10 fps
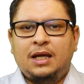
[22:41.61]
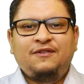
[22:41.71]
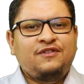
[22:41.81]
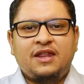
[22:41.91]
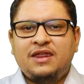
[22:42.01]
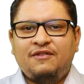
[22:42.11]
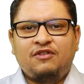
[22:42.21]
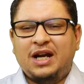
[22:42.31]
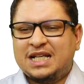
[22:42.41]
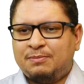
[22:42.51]
If they
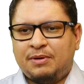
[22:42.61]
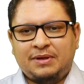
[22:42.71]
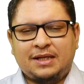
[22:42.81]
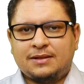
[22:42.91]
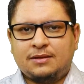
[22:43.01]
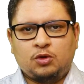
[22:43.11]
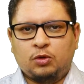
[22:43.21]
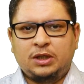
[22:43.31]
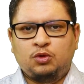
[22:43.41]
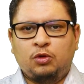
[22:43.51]
never experienced
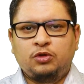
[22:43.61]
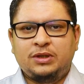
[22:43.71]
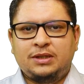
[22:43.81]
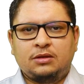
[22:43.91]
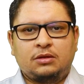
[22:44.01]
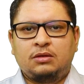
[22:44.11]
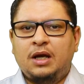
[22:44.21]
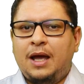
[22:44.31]
talking to an auditor,